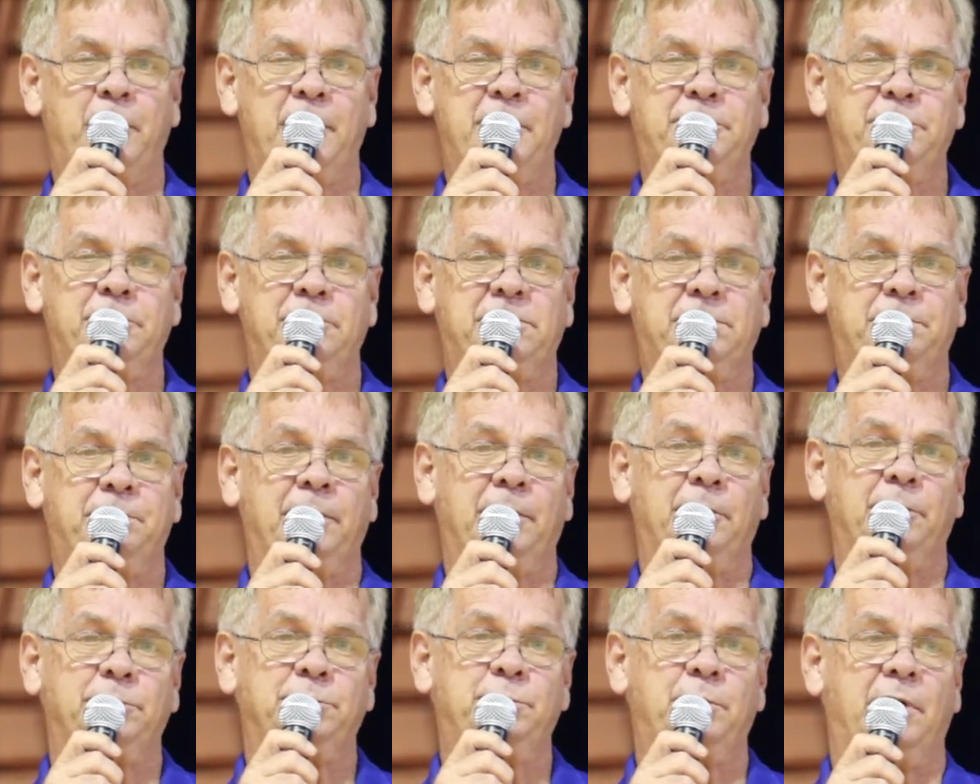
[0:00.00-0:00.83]
pressure
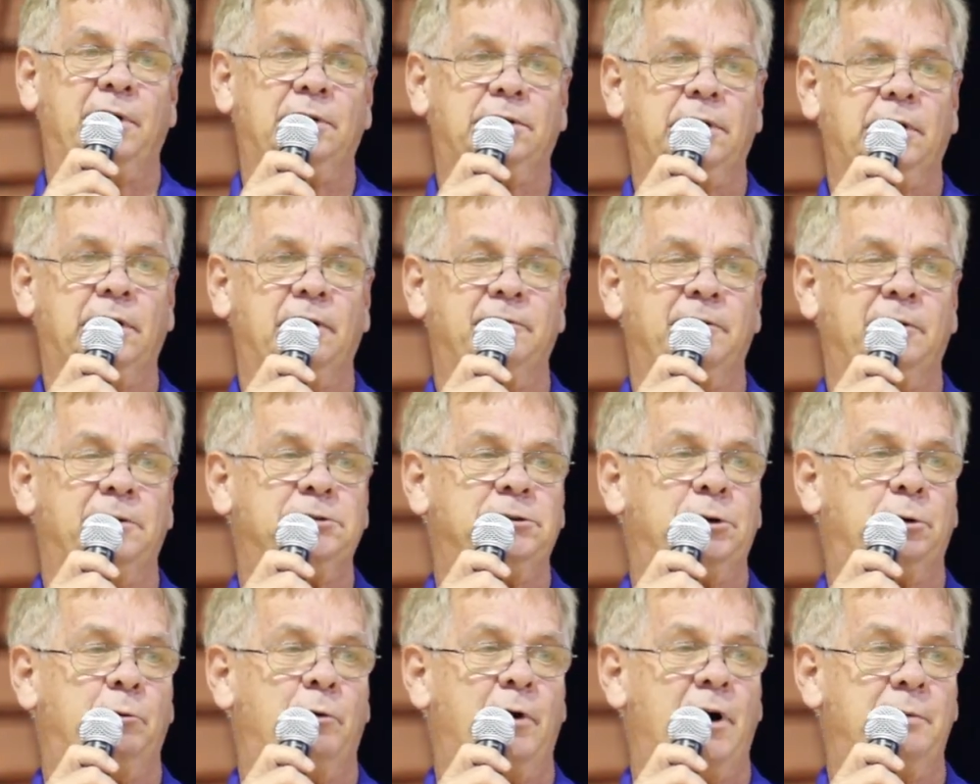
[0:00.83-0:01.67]
spills one thing, if
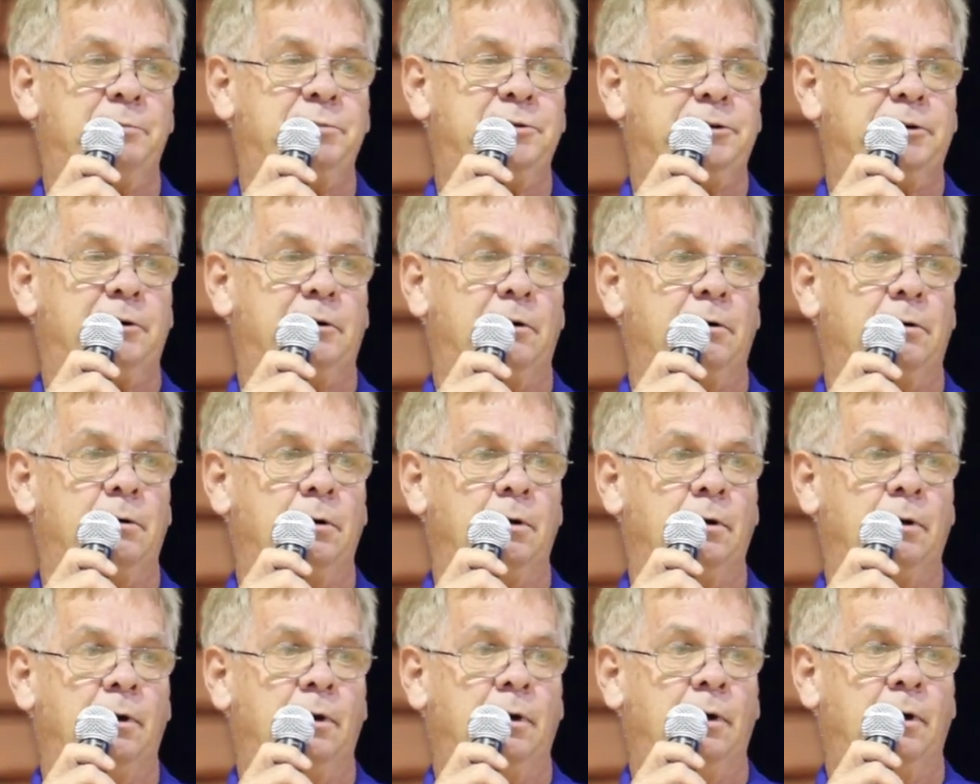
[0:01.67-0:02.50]
there's a
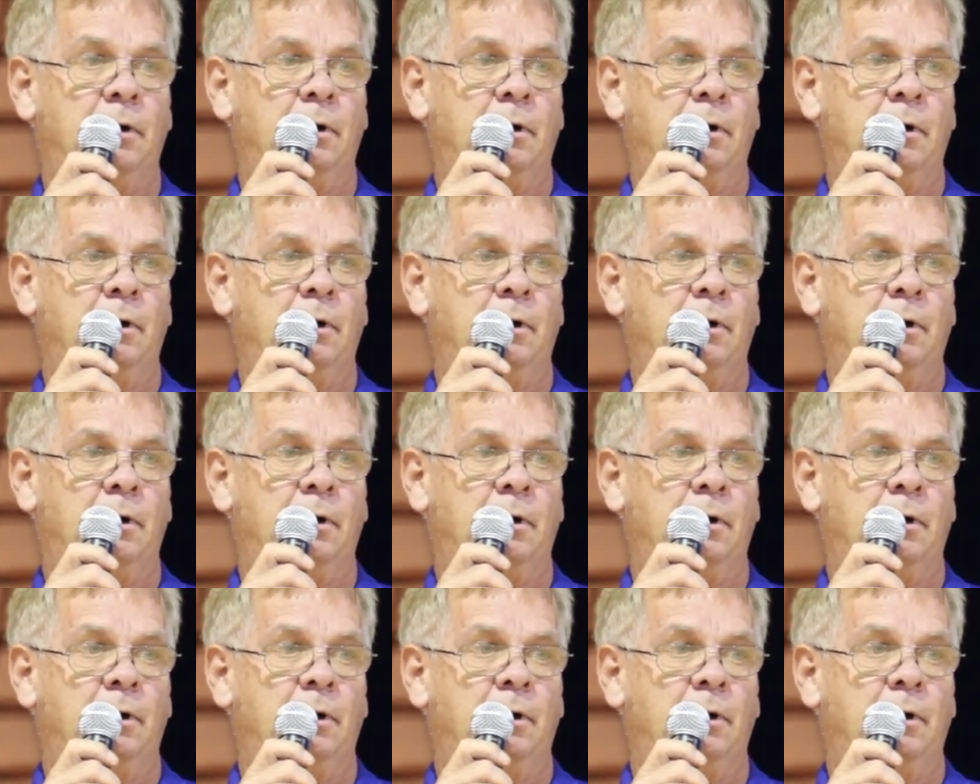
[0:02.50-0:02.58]
rupture,